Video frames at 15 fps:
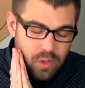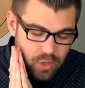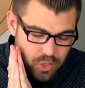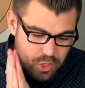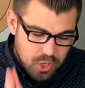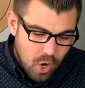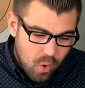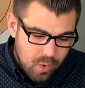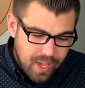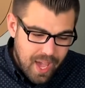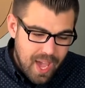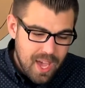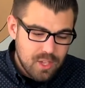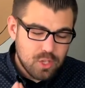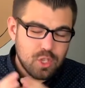
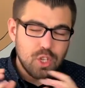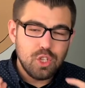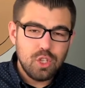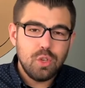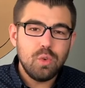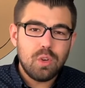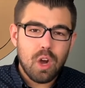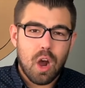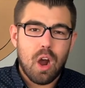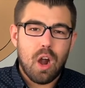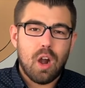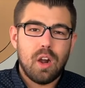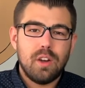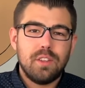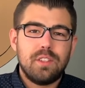showcased new
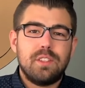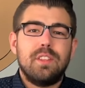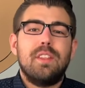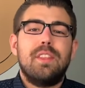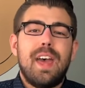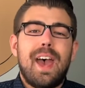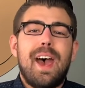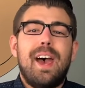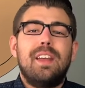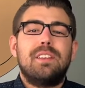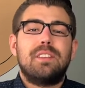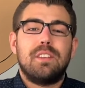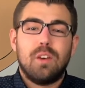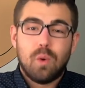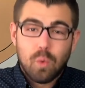cards
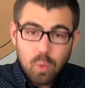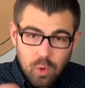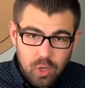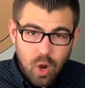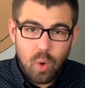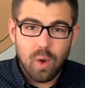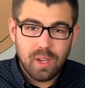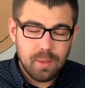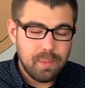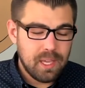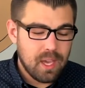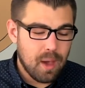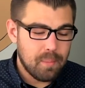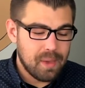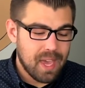that were going to be
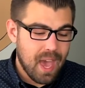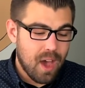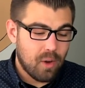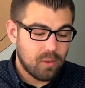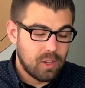coming out.